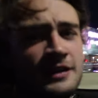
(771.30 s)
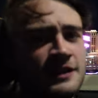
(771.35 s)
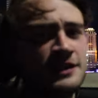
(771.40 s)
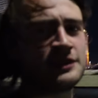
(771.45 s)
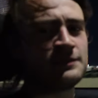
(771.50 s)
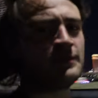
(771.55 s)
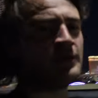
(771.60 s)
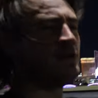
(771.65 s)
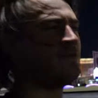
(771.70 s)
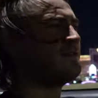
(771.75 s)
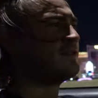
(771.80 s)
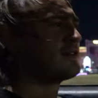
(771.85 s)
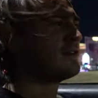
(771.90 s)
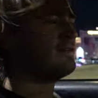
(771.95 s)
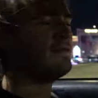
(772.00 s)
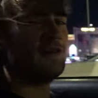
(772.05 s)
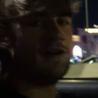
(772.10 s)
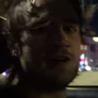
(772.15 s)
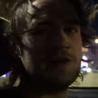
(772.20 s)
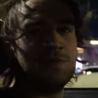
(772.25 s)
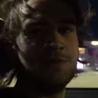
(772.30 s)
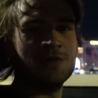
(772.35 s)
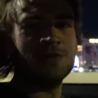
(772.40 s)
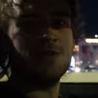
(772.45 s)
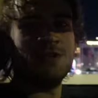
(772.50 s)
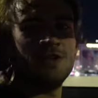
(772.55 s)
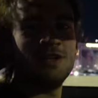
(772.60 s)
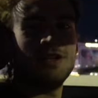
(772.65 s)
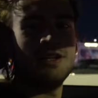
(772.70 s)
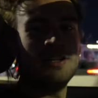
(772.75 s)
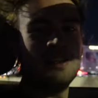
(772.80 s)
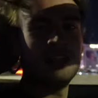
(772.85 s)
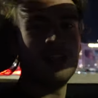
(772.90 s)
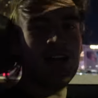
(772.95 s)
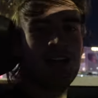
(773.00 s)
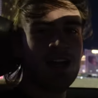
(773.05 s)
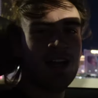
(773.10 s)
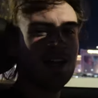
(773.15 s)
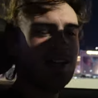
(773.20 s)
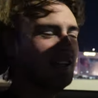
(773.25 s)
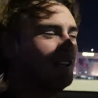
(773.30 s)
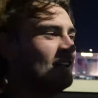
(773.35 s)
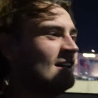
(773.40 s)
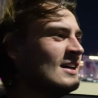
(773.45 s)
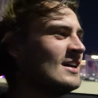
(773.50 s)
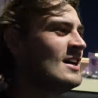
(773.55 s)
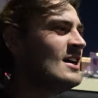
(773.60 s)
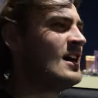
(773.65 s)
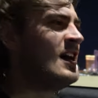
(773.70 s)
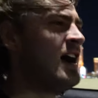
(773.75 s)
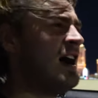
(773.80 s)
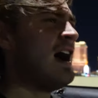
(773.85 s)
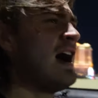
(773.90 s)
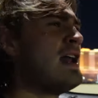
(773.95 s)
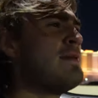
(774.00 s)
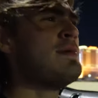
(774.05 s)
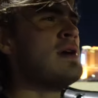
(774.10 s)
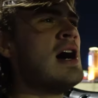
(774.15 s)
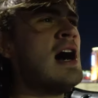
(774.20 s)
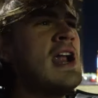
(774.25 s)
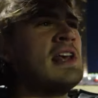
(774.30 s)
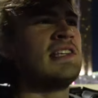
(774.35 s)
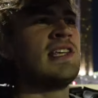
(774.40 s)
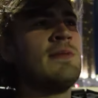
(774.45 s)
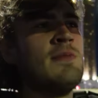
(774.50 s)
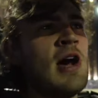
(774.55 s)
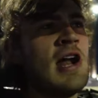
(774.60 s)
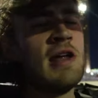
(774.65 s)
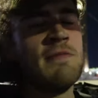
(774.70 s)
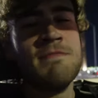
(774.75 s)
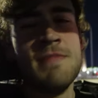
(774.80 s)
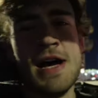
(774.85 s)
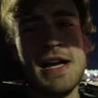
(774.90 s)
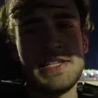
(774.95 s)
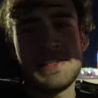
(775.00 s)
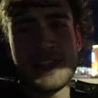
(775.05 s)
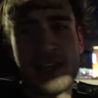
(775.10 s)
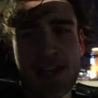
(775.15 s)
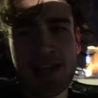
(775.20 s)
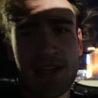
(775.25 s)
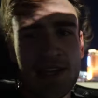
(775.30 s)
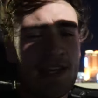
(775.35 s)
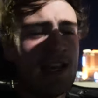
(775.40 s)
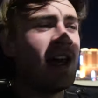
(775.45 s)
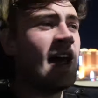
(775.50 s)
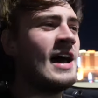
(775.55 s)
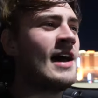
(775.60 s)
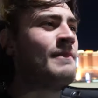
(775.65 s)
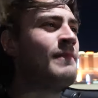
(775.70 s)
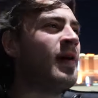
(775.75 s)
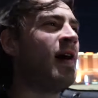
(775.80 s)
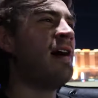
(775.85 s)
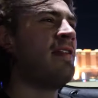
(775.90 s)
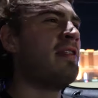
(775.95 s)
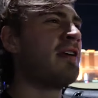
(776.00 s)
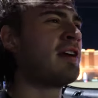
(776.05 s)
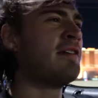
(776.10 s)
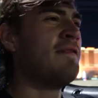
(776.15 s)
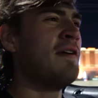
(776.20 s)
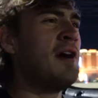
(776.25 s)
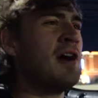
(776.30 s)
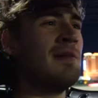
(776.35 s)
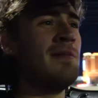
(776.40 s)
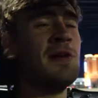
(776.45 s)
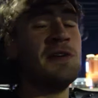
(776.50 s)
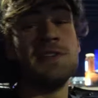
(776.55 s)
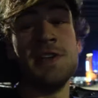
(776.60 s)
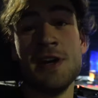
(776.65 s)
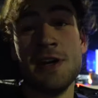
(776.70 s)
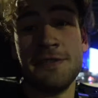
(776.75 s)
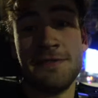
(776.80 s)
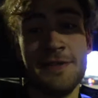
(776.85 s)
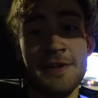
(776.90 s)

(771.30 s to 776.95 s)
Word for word: This beautiful convertible. Uh, ah, I'll be honest, I'm not a Mustang guy, but the convertibles are